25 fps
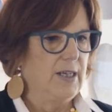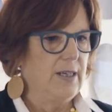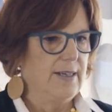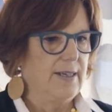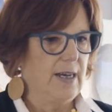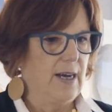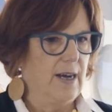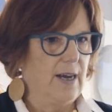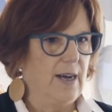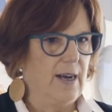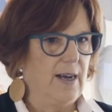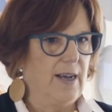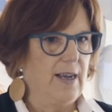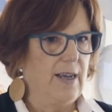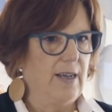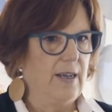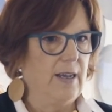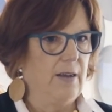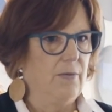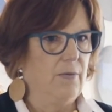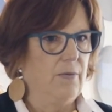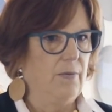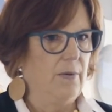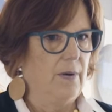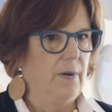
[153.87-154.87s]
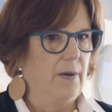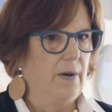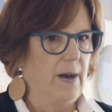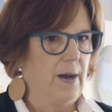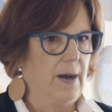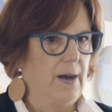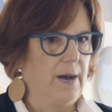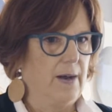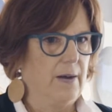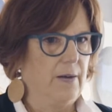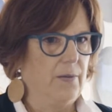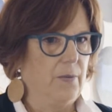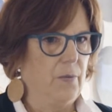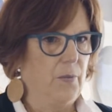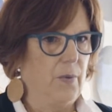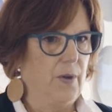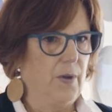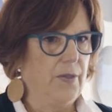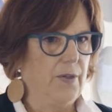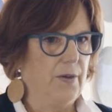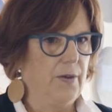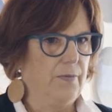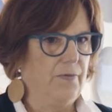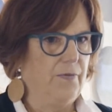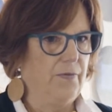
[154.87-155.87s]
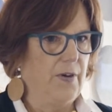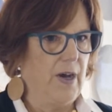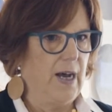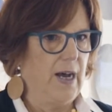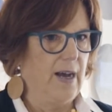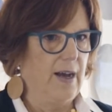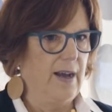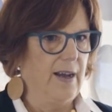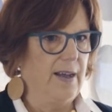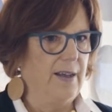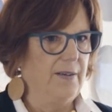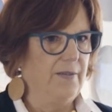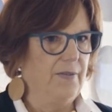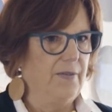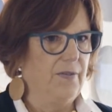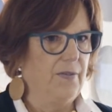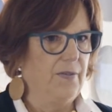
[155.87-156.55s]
die with a 5,